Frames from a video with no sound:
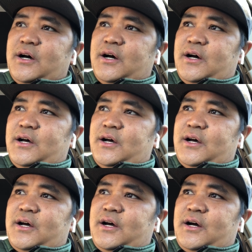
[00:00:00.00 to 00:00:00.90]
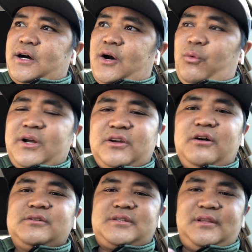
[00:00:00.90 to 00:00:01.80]
I want to
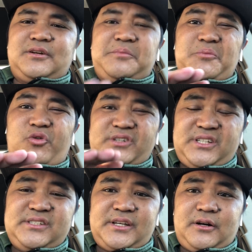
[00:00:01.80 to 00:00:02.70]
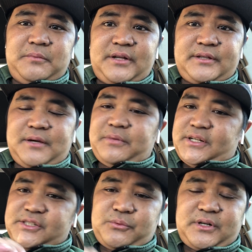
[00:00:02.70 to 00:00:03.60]
go into a little bit more detail about that, but I
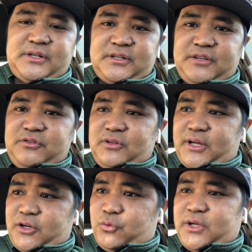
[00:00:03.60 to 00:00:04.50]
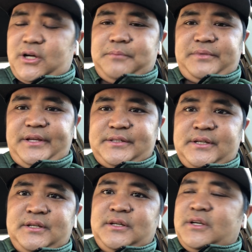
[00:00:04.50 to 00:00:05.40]
just wanted to give you a quick update.
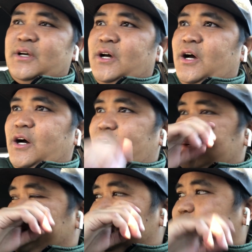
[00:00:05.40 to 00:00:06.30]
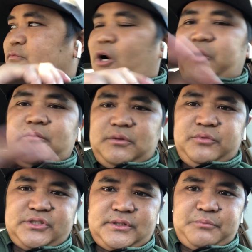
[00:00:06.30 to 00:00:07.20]
I'll probably
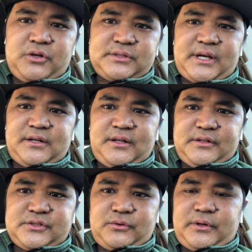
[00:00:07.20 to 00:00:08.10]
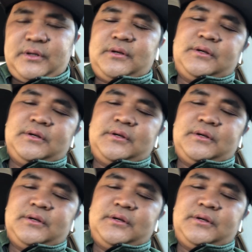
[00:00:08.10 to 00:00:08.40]
post that in another story.